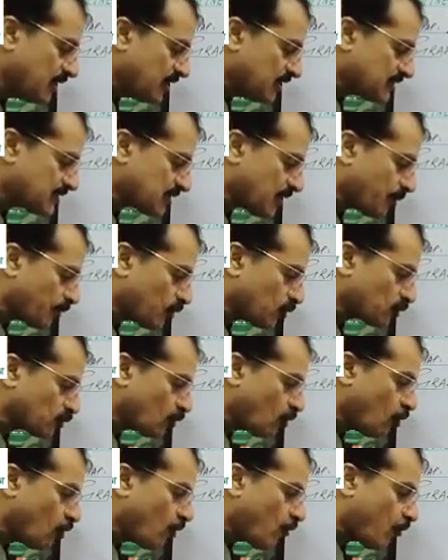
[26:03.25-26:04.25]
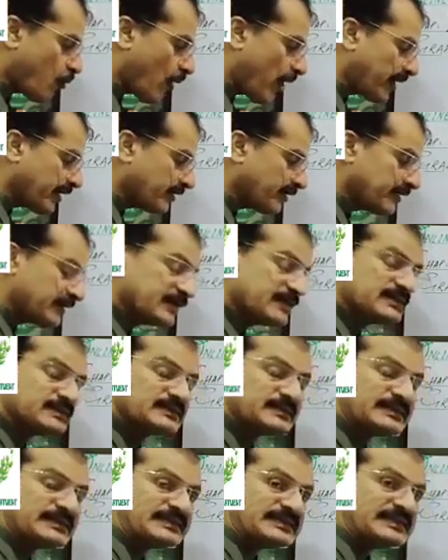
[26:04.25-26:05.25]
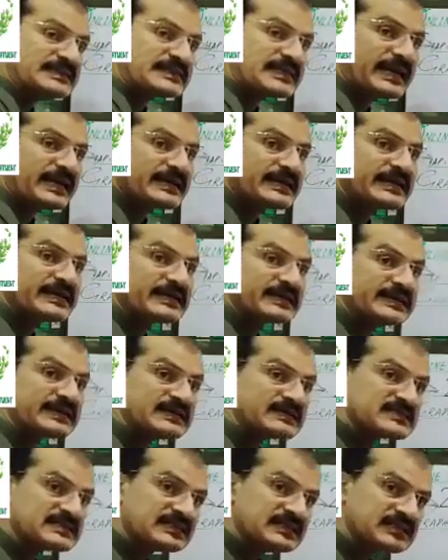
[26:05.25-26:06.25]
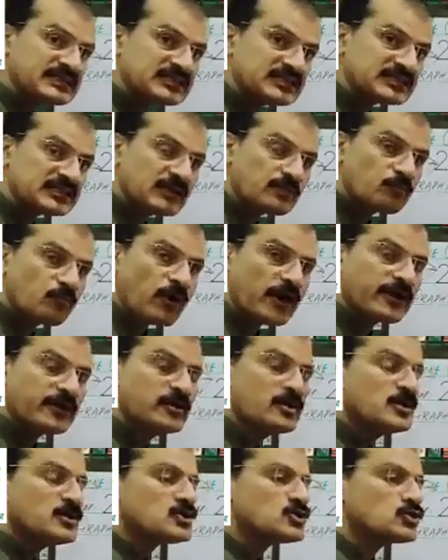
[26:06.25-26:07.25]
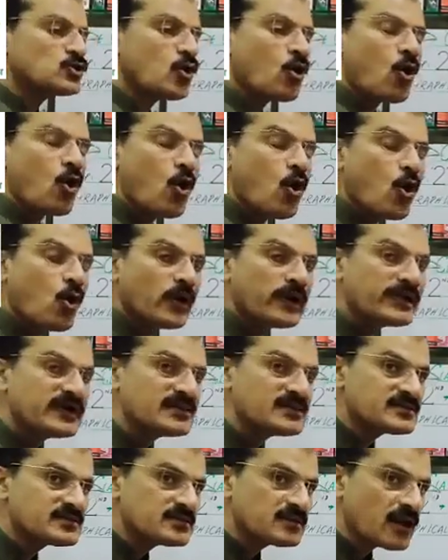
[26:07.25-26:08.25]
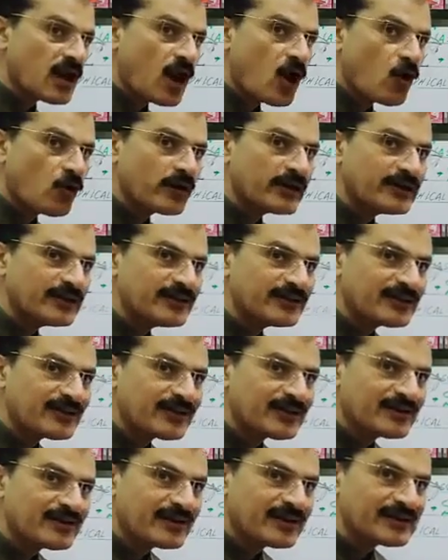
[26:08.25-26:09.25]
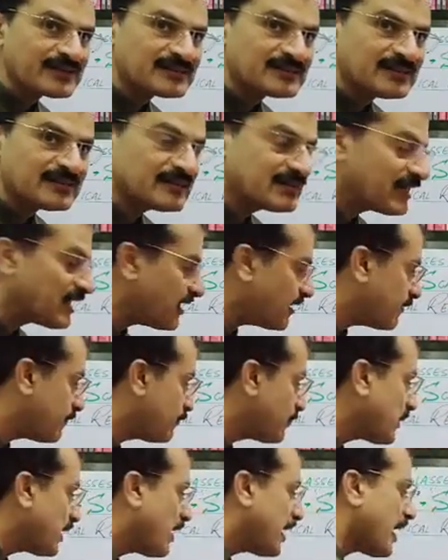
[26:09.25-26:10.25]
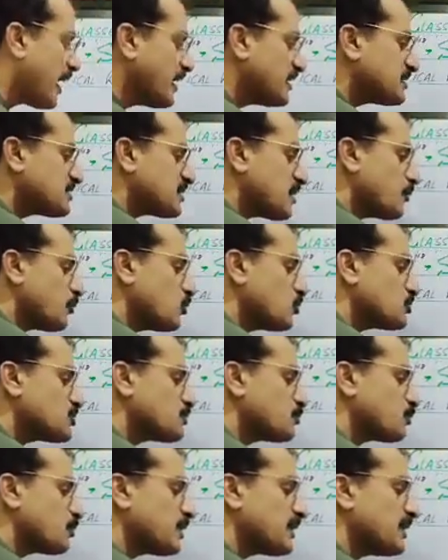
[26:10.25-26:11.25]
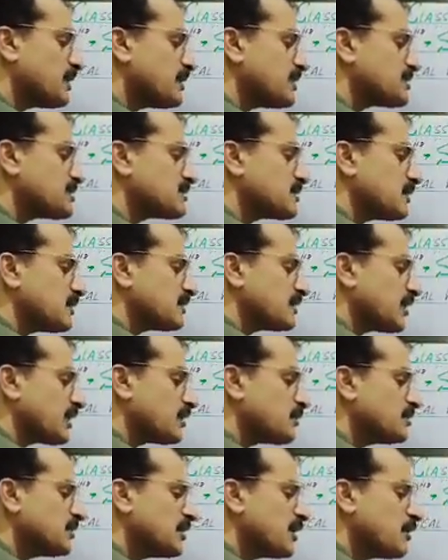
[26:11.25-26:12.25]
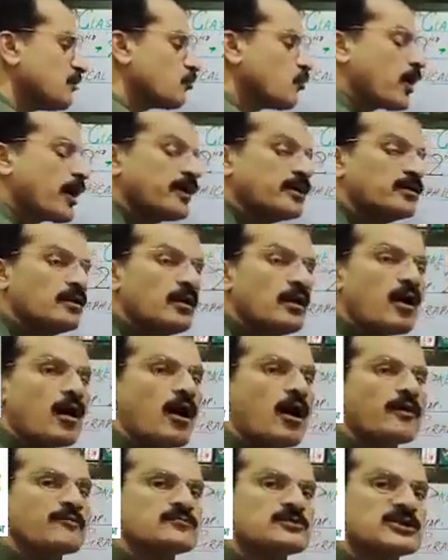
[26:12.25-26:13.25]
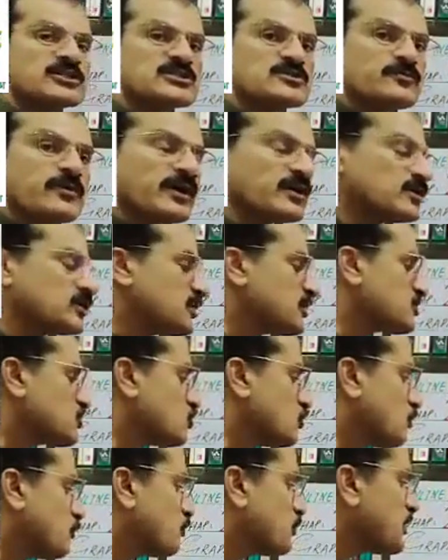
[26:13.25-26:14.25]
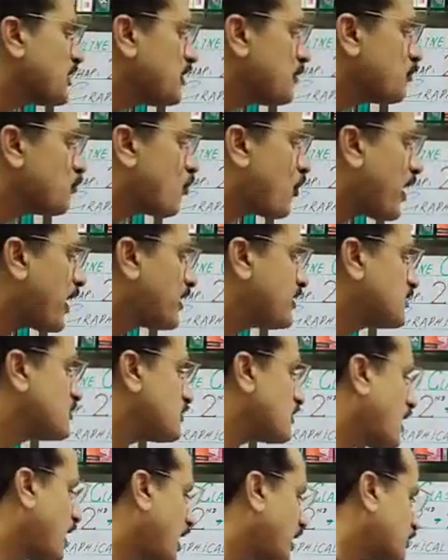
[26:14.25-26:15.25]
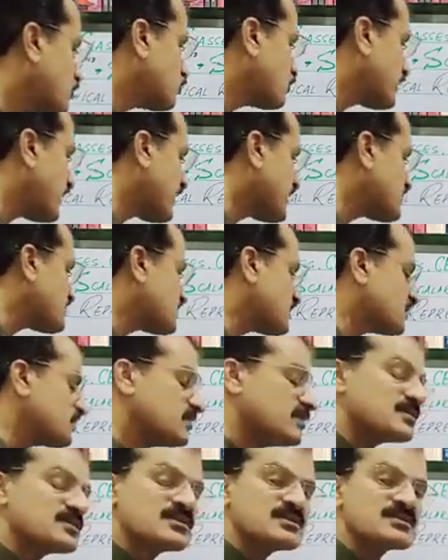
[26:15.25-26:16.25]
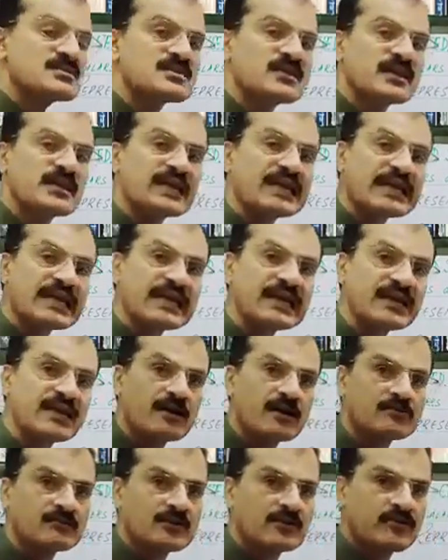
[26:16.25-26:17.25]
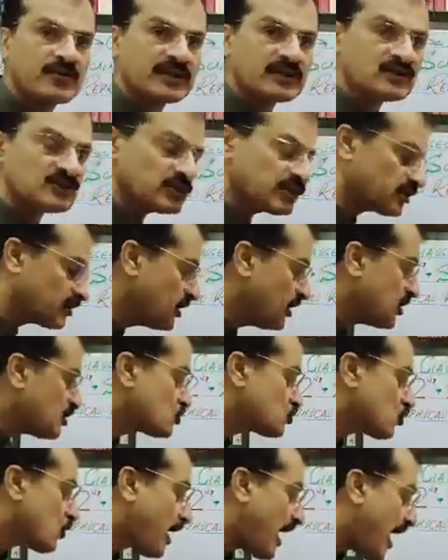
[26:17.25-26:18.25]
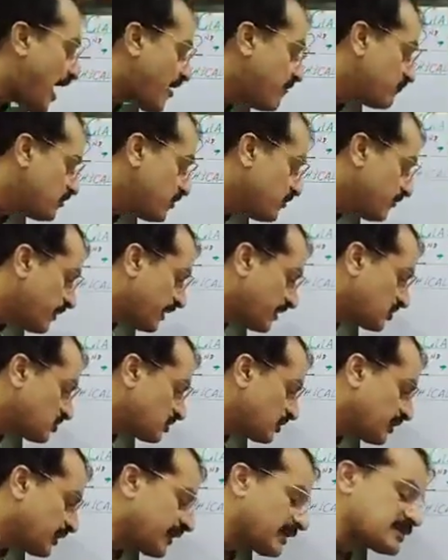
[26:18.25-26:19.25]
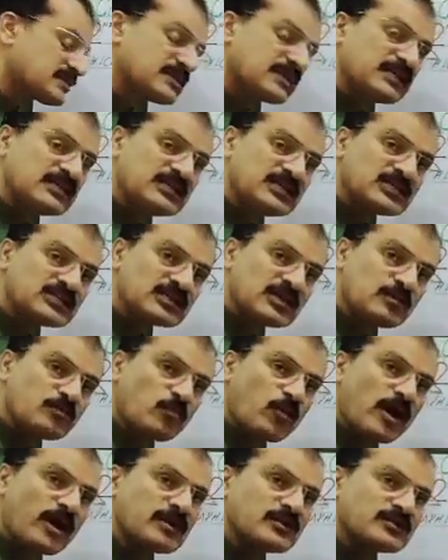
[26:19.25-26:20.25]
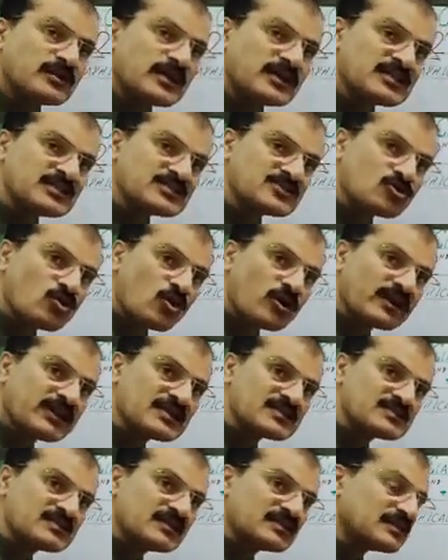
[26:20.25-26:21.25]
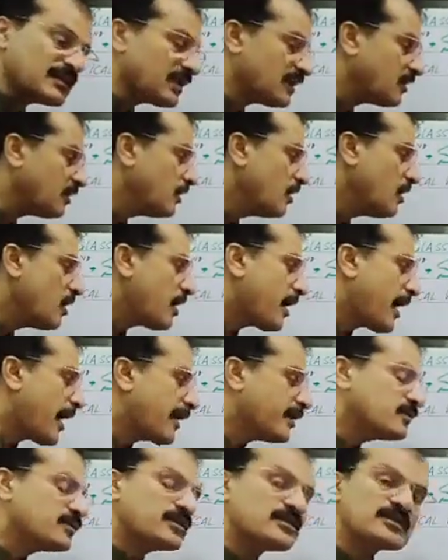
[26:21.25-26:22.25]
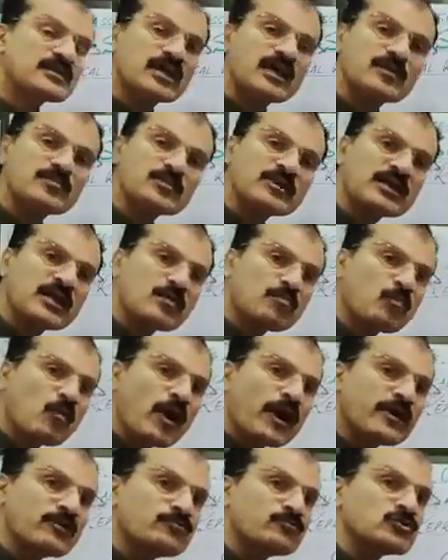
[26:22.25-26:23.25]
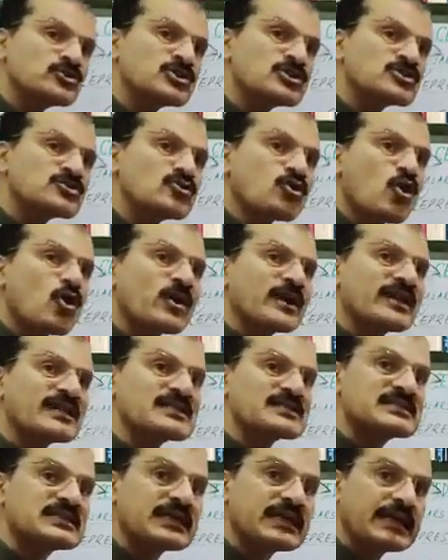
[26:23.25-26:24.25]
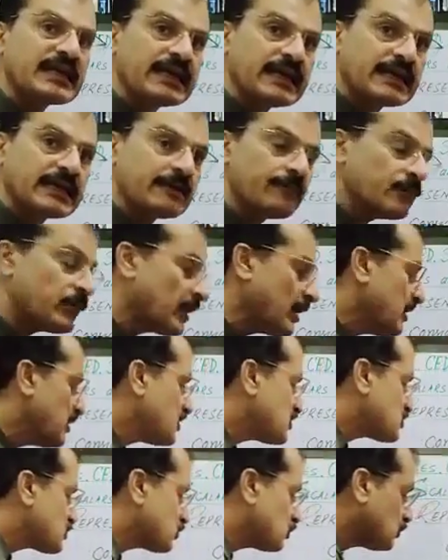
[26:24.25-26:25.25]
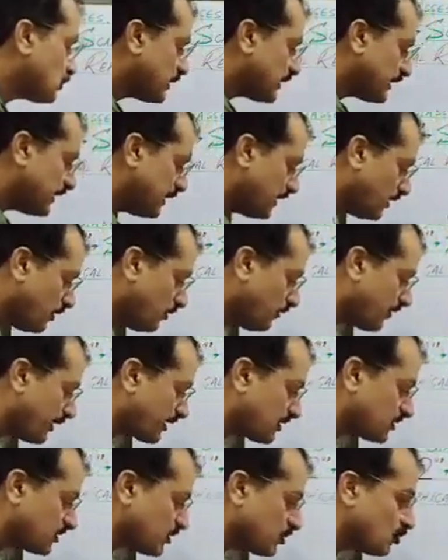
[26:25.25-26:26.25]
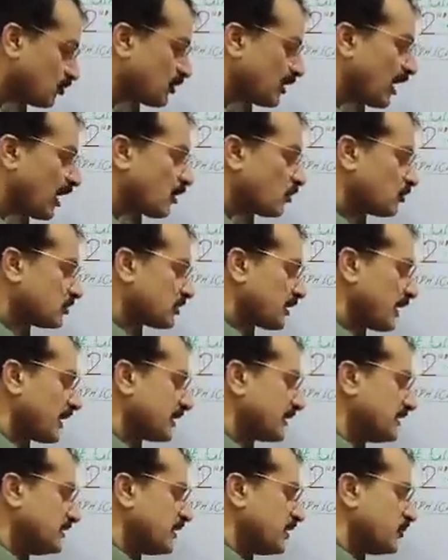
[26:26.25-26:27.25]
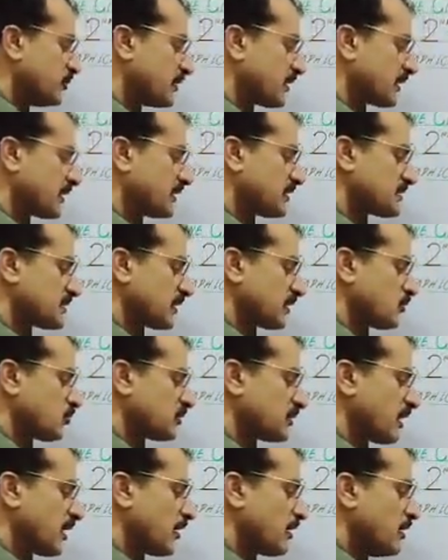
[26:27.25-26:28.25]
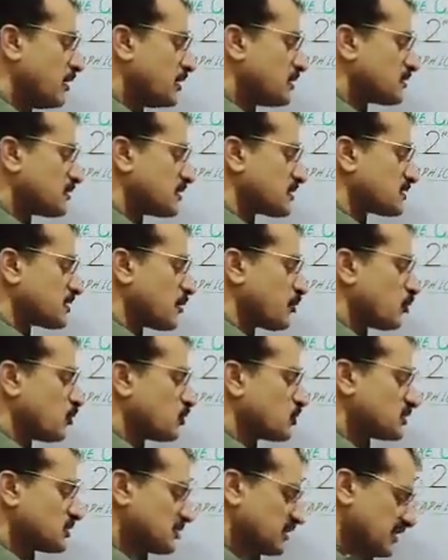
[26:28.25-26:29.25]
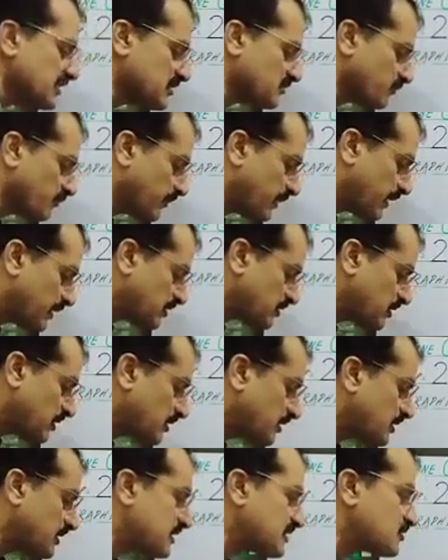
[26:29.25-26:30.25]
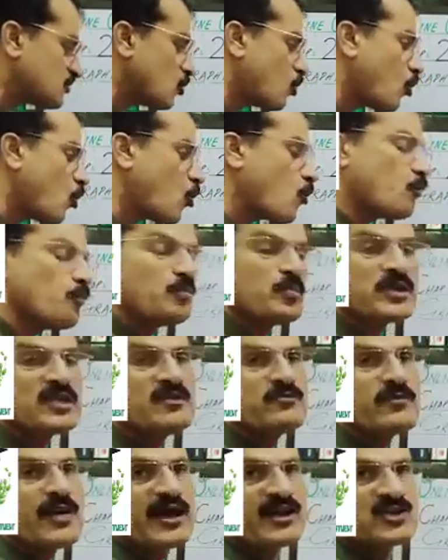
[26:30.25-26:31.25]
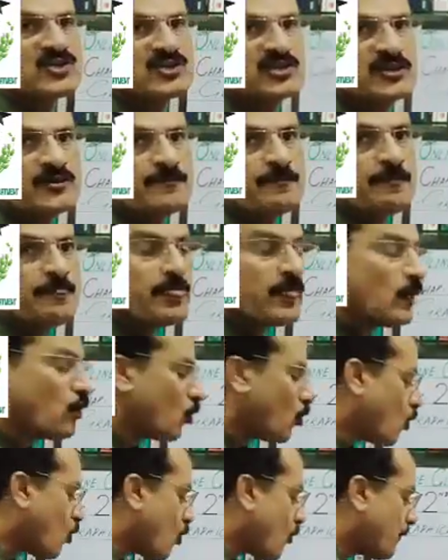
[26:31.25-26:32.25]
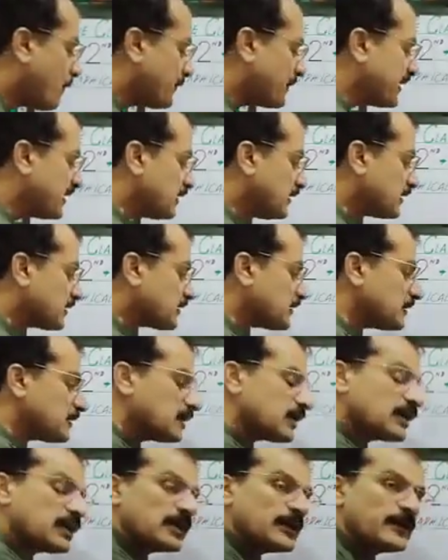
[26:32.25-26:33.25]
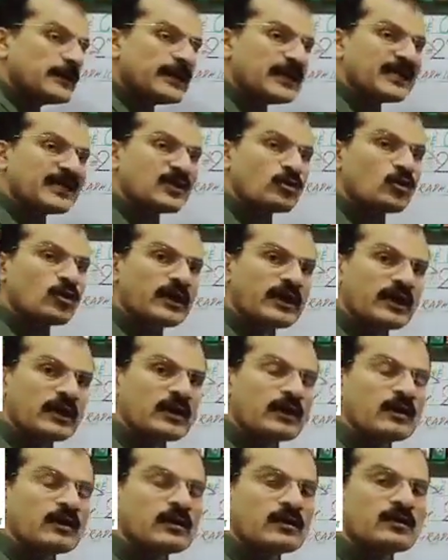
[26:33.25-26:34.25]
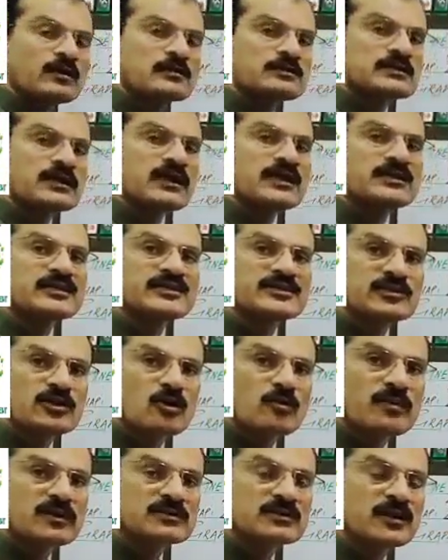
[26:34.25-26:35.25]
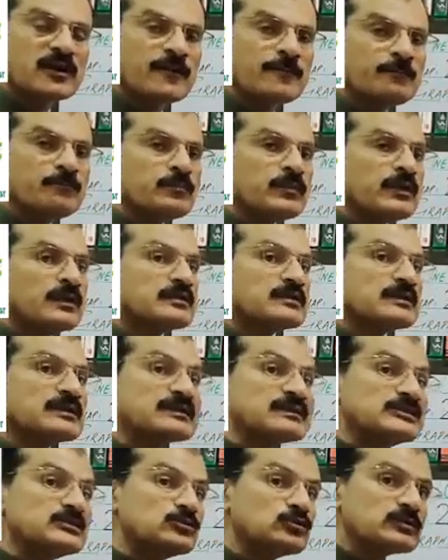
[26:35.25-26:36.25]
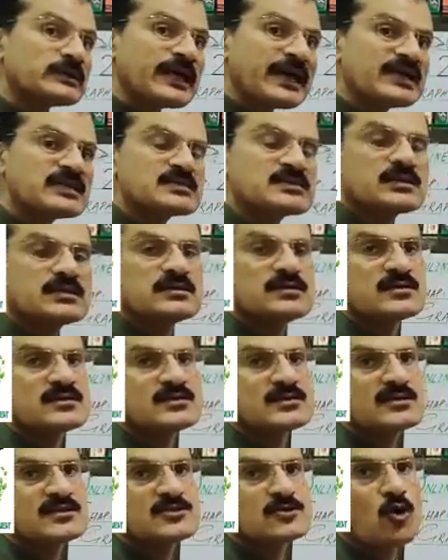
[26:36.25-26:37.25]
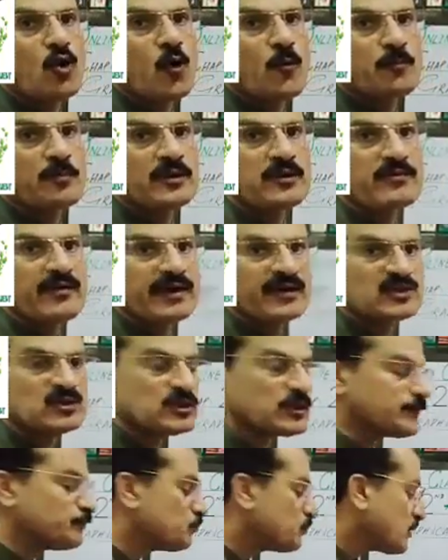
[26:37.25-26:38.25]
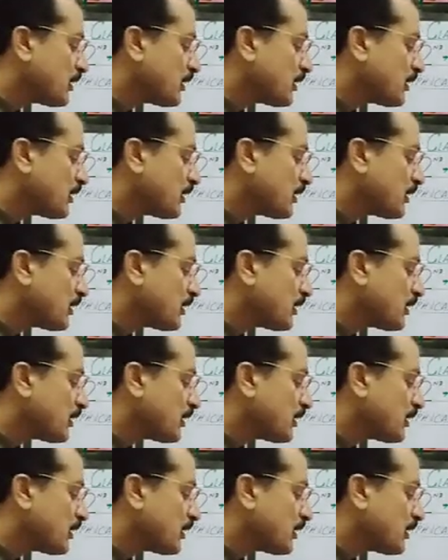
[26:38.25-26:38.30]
Suppose O point is indicating its initial point, so O is now indicated as the tail. And suppose P is the terminal point of this vector, so P point, or you can say this is the head of the vector. So every vector has initial point, that is known as the tail, and the terminal point which is known as the head. So hinna vector jo nalo ta hiya bhi rakhi sago ta. So suppose this vector is OP vector. OP likhi kare arrow tandindo matha. You can say this is OP vector.